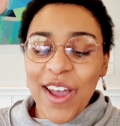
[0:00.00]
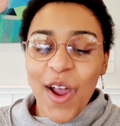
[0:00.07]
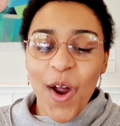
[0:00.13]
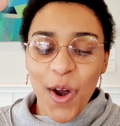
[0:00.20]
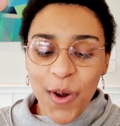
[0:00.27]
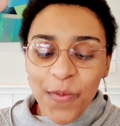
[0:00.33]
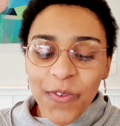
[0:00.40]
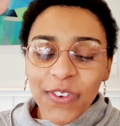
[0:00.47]

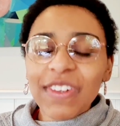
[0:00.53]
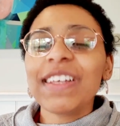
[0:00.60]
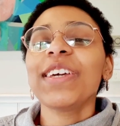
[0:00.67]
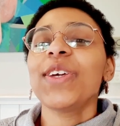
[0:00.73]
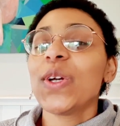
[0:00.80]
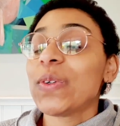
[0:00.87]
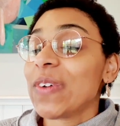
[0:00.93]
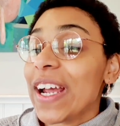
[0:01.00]
Hopefully
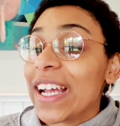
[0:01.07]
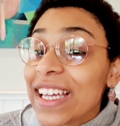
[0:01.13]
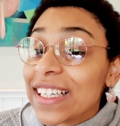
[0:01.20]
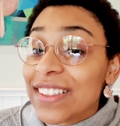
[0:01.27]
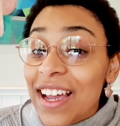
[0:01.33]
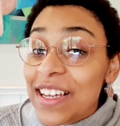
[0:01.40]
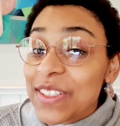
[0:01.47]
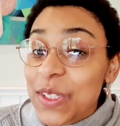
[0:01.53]
you
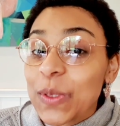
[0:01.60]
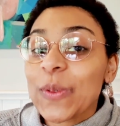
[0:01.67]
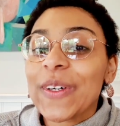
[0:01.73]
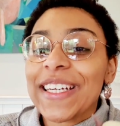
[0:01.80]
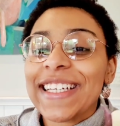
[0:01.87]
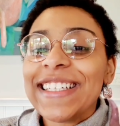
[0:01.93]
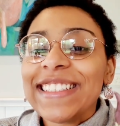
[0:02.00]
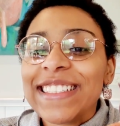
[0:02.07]
recognize who it
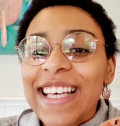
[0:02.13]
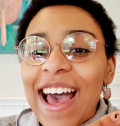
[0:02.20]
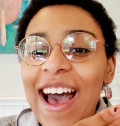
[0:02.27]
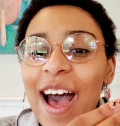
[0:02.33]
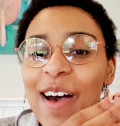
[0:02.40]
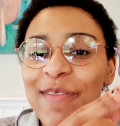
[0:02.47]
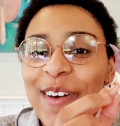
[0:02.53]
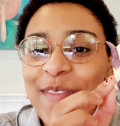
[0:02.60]
is,
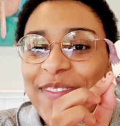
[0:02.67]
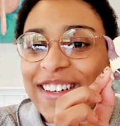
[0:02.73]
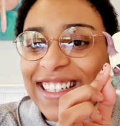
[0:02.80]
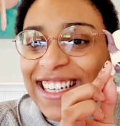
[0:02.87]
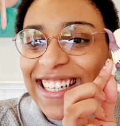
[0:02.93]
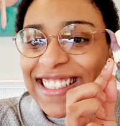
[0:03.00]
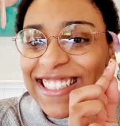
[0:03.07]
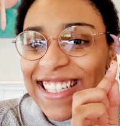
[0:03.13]

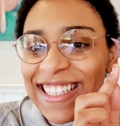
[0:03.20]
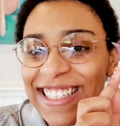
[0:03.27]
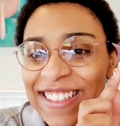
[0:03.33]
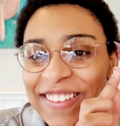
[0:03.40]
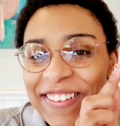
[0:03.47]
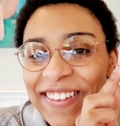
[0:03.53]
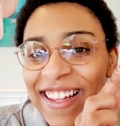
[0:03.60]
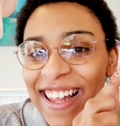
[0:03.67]
but it's a
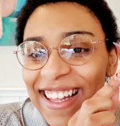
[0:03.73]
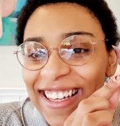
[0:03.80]
little